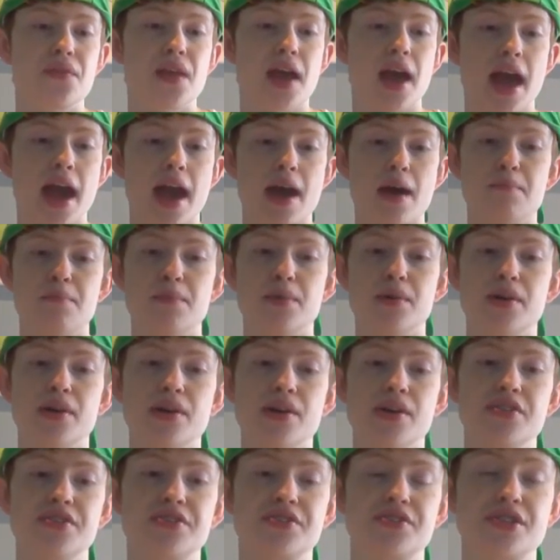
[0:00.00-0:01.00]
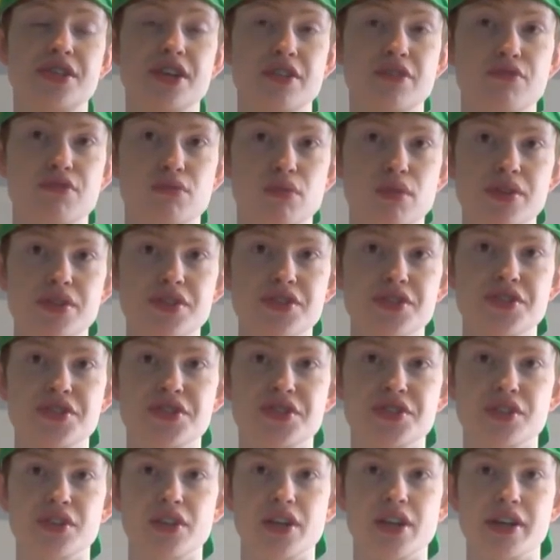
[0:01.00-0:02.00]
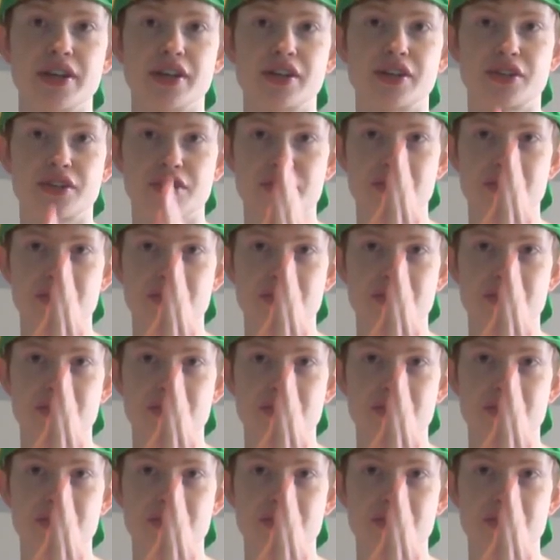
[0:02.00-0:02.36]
Um, a difference, like